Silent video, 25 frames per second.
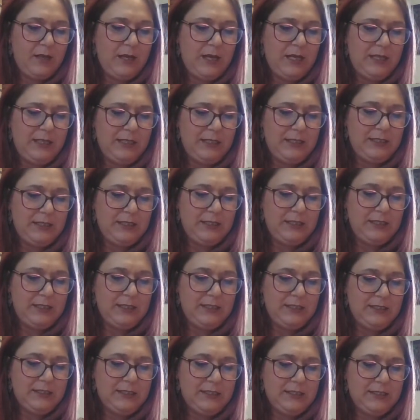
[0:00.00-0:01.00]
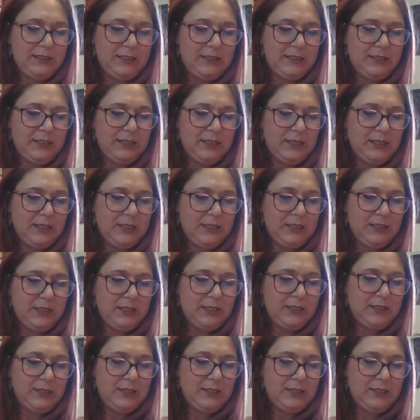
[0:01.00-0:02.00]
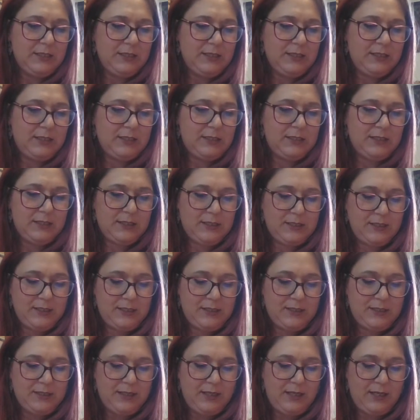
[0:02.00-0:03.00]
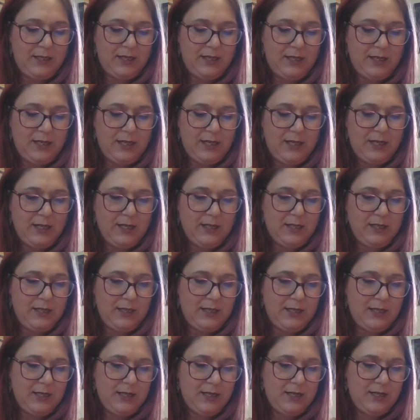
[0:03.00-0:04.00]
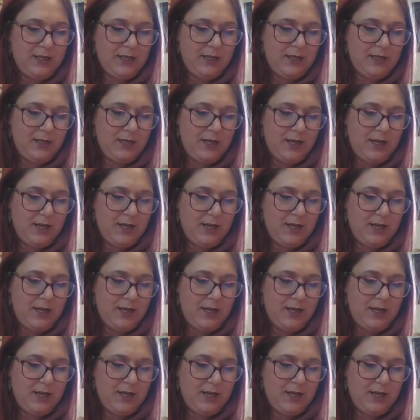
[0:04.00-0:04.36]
Alyssa. Let's see, Caitlin.